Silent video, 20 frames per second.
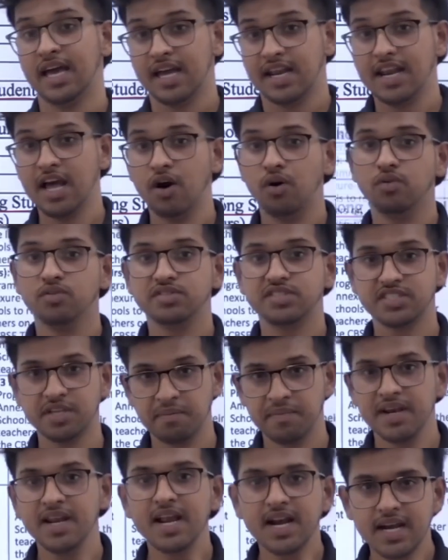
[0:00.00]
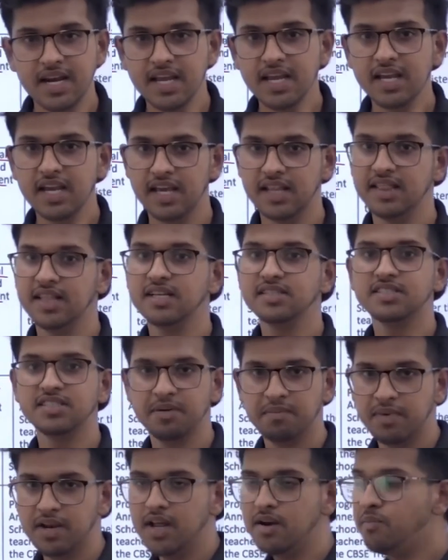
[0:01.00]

Now similarly, in the similar